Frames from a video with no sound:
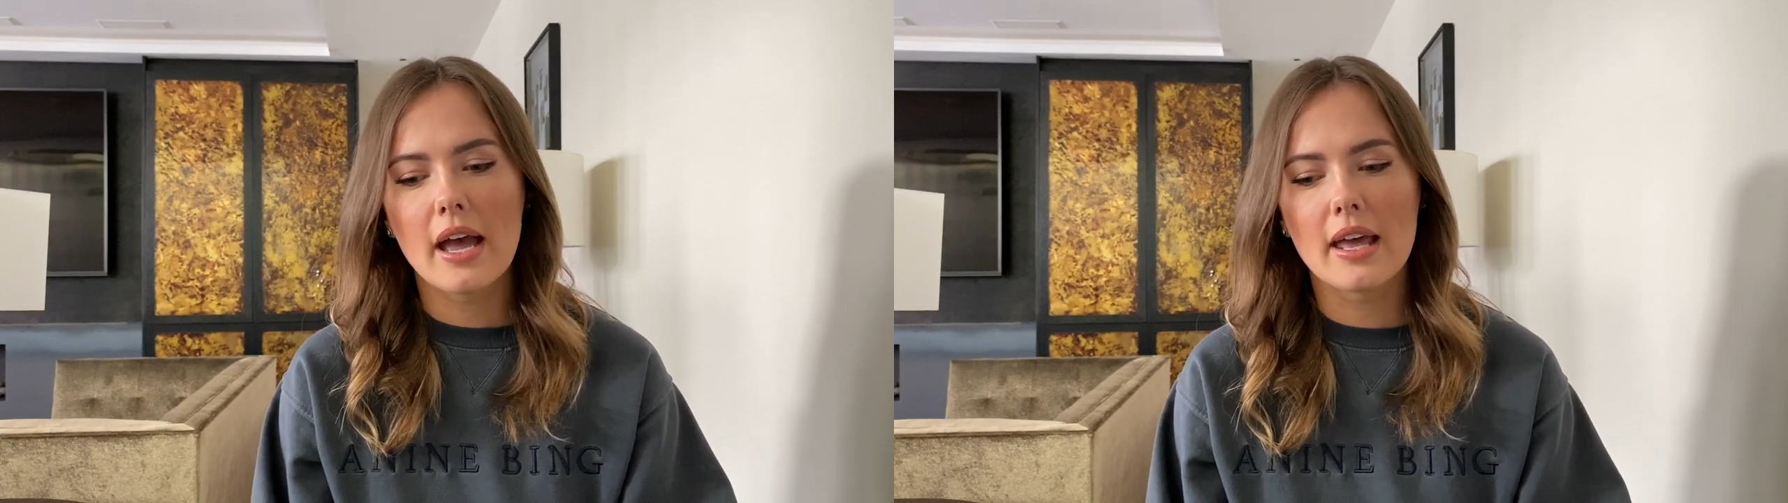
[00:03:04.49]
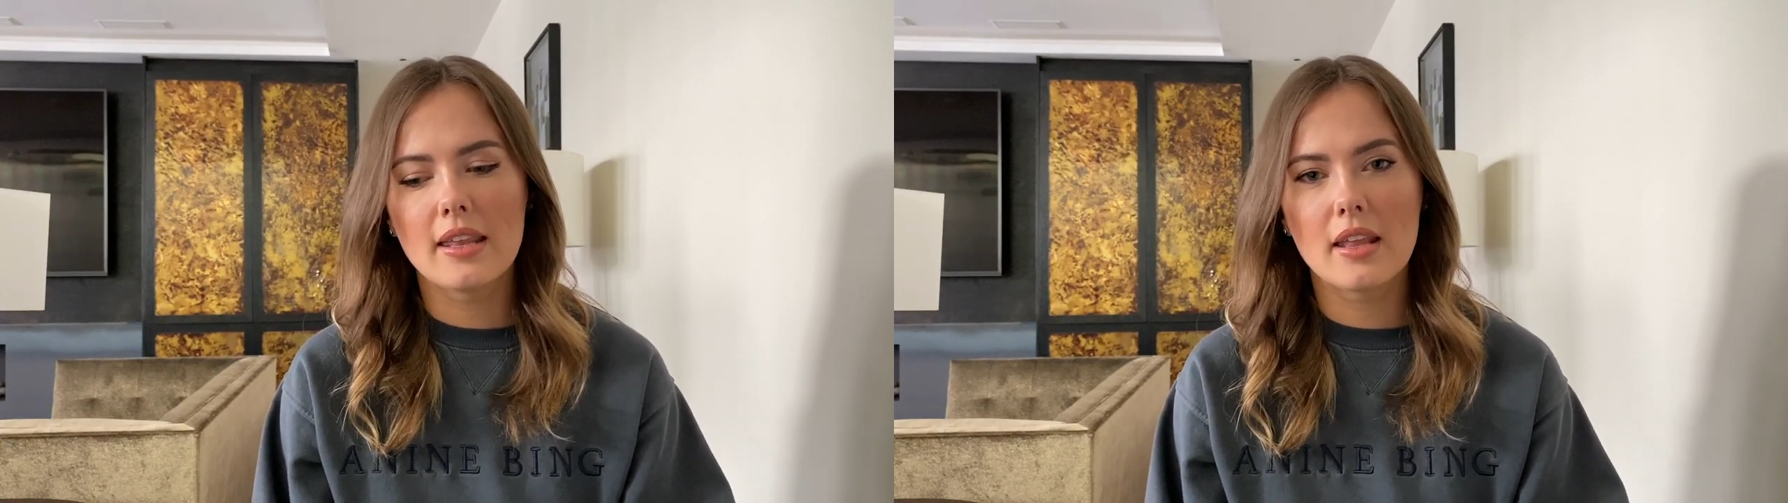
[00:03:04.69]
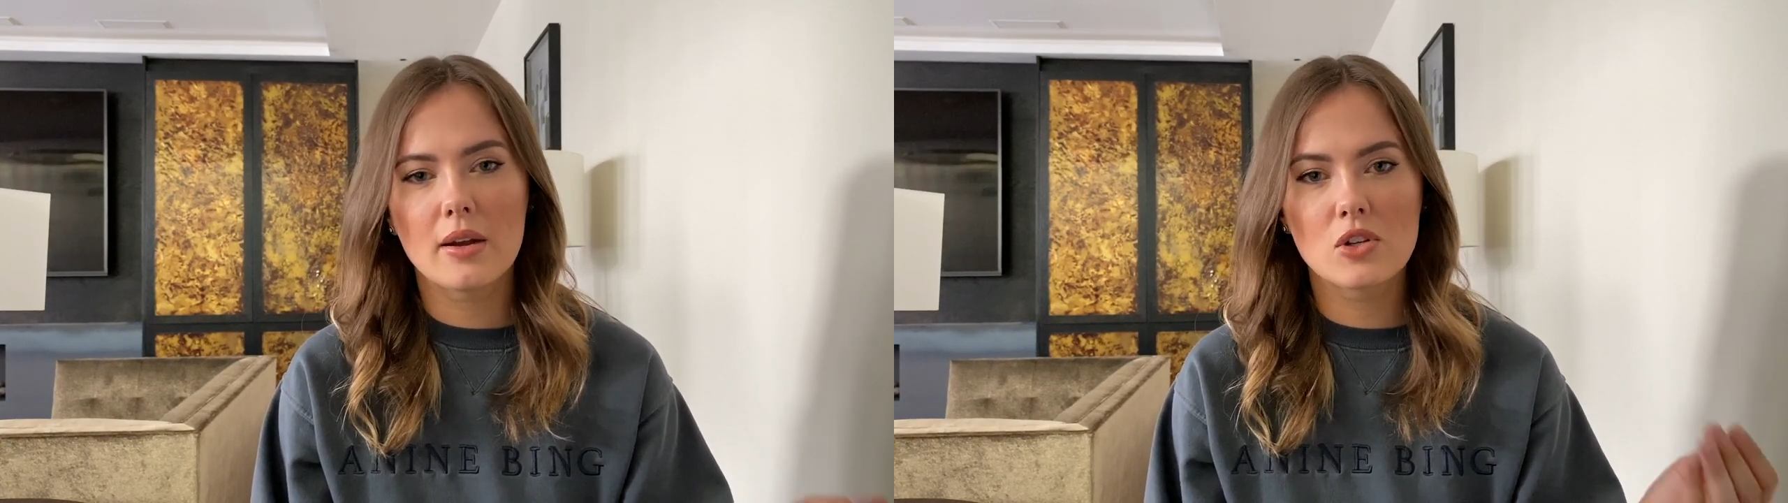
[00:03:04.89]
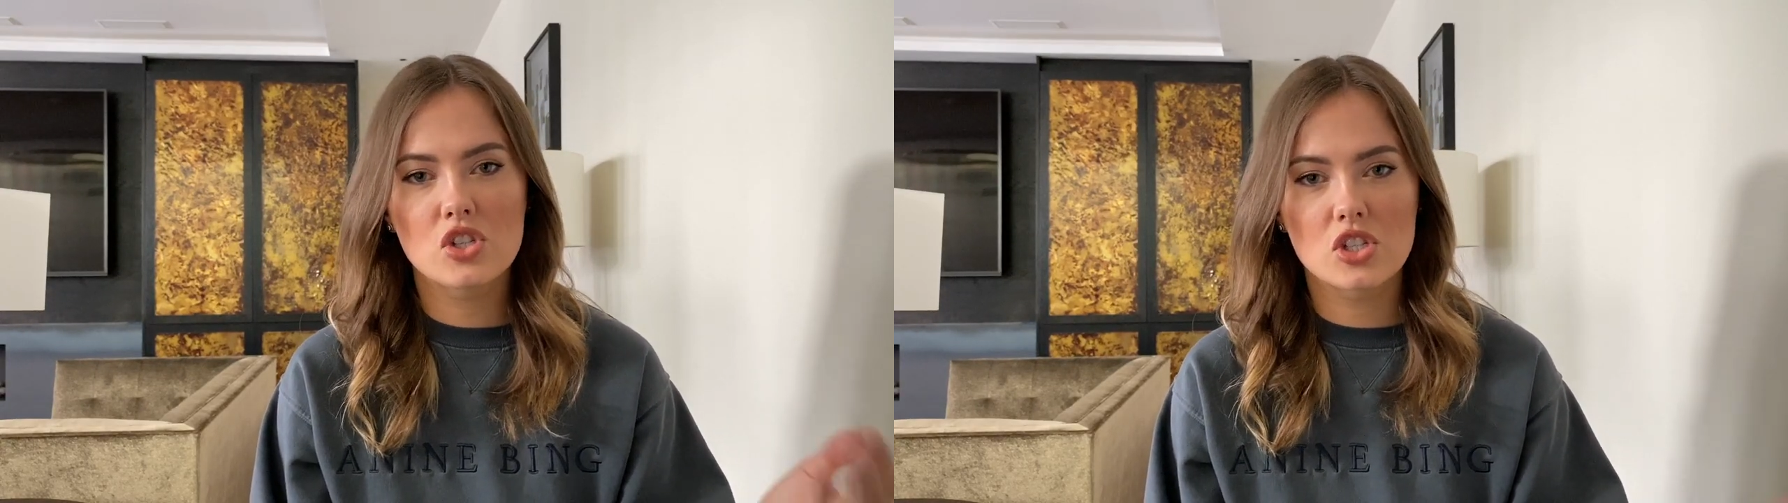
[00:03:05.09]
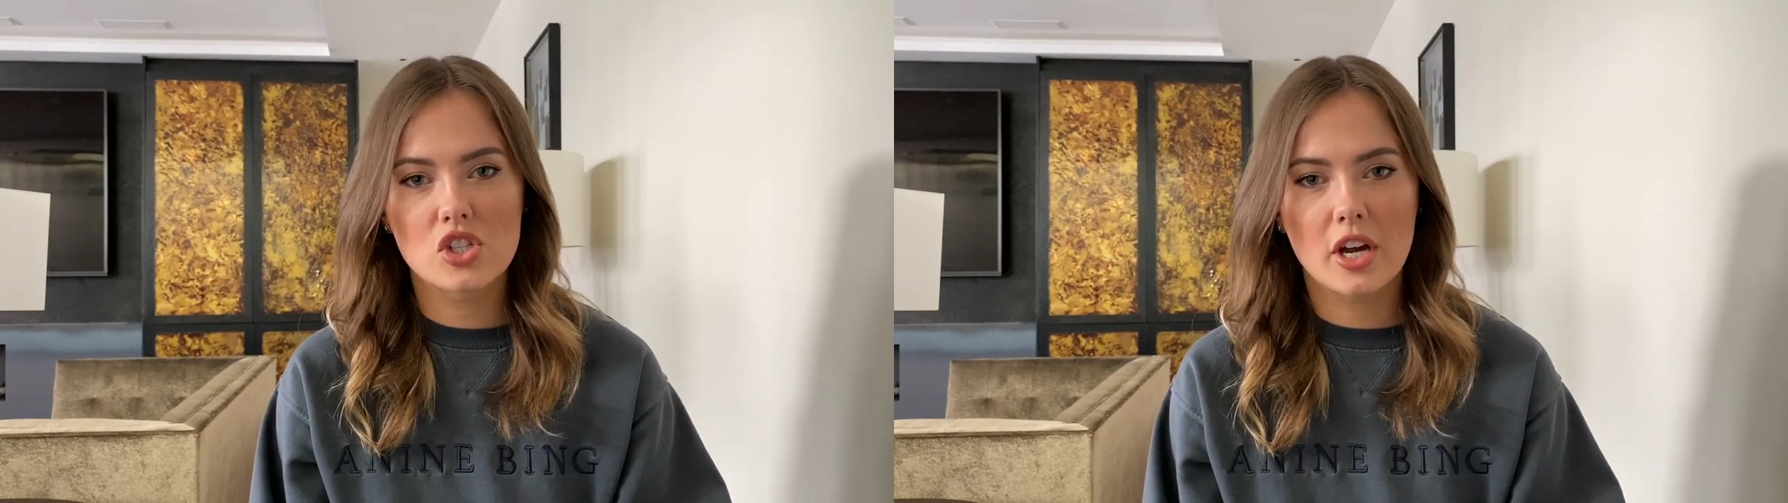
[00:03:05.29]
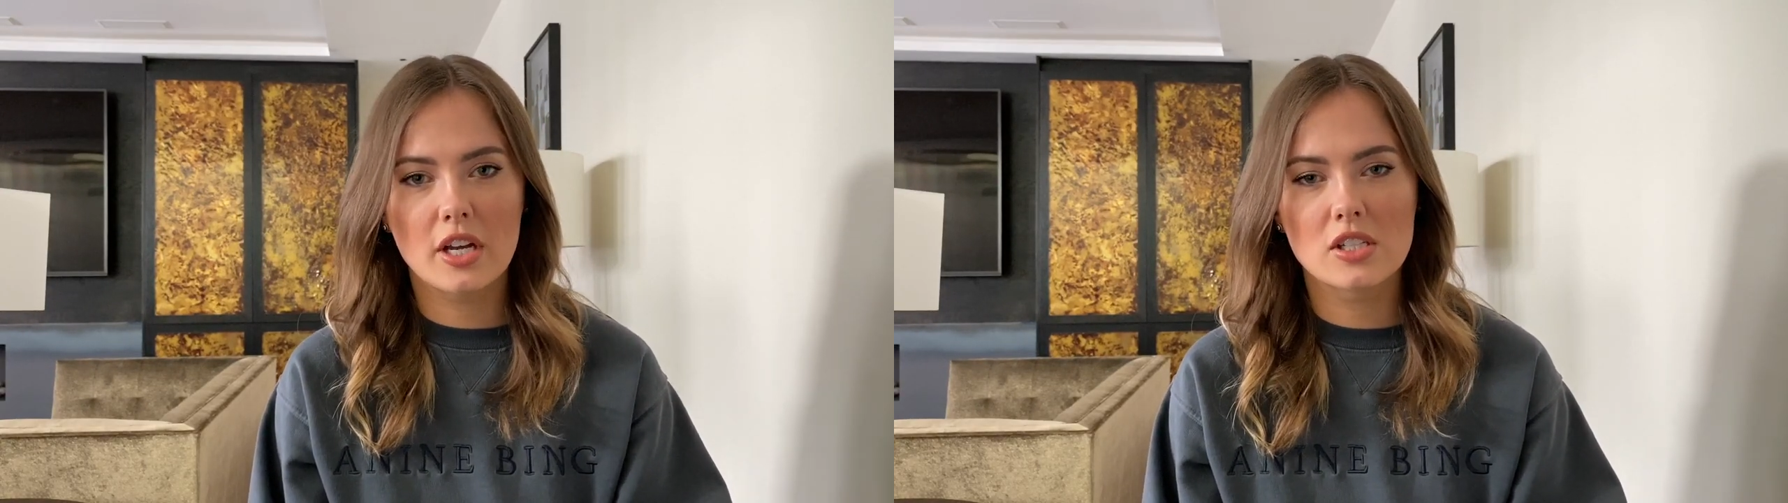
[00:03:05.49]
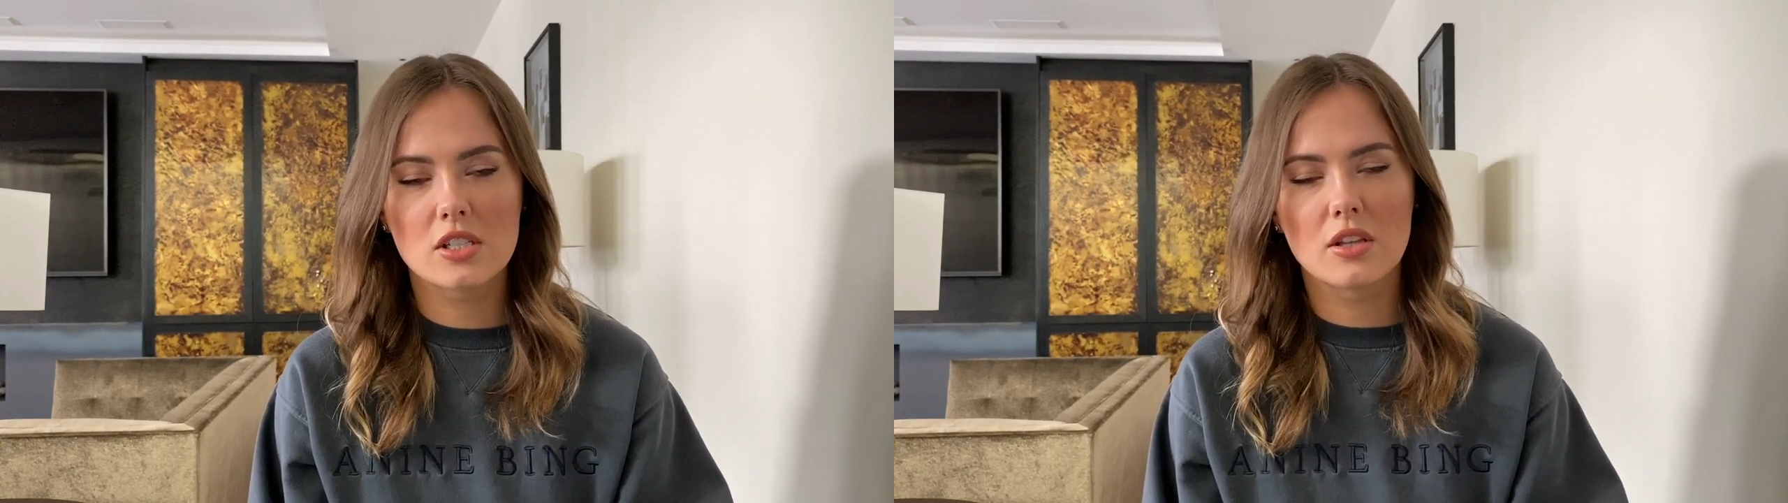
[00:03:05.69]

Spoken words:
and then I was just chatting